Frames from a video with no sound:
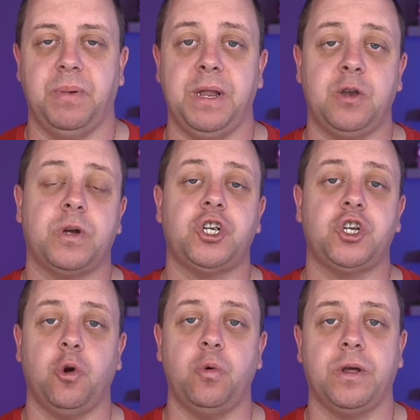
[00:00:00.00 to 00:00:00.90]
but it was
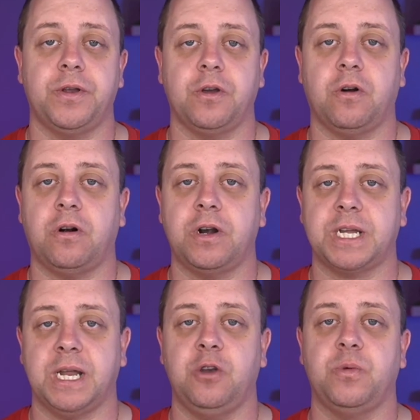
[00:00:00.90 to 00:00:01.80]
shown on the
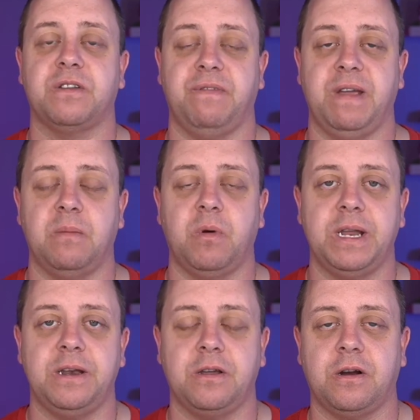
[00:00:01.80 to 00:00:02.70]
cars and it was available
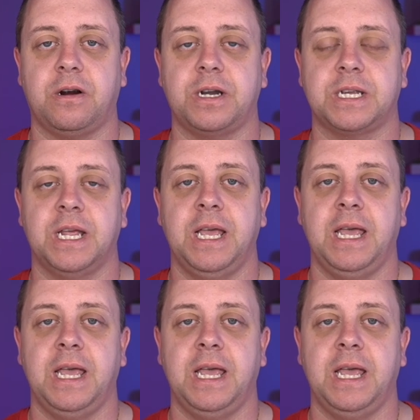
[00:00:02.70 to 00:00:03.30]
in the cars.